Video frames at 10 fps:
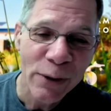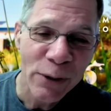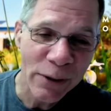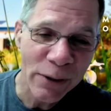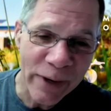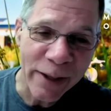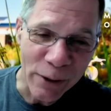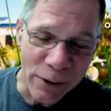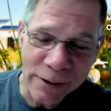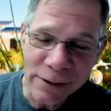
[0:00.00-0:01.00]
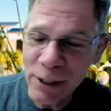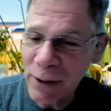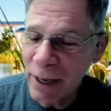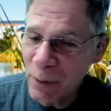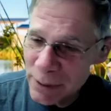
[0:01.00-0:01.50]
to the feather and so
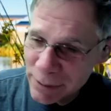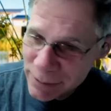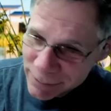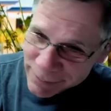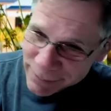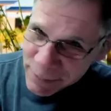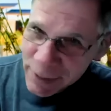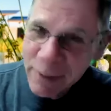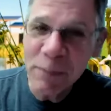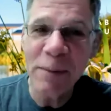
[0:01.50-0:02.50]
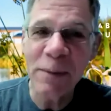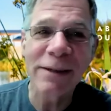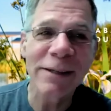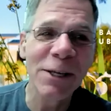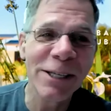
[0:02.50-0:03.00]
i always uh, maybe
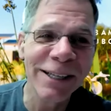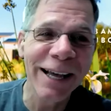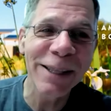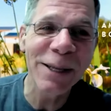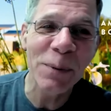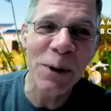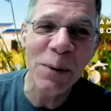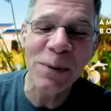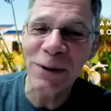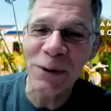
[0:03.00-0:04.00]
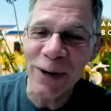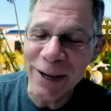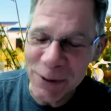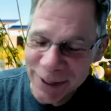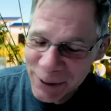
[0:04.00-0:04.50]
this is not the appropriate
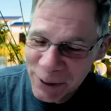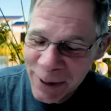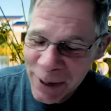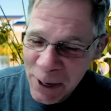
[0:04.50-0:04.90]
crowd here